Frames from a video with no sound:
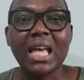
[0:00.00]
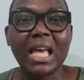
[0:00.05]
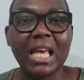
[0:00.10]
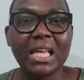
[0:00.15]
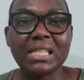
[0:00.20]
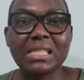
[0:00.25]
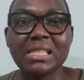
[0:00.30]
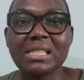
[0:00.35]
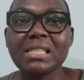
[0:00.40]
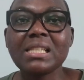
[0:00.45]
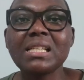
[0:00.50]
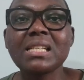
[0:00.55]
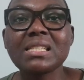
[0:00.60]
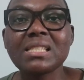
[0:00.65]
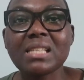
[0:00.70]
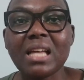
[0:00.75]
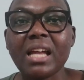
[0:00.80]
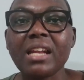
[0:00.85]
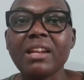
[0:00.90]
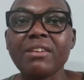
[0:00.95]
It is still a
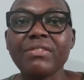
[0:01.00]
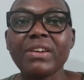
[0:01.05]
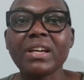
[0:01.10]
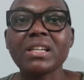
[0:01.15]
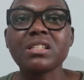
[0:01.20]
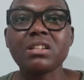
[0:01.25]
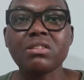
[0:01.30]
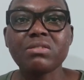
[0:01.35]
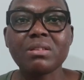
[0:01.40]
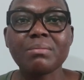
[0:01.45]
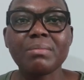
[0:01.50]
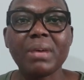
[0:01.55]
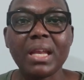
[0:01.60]
side effect of the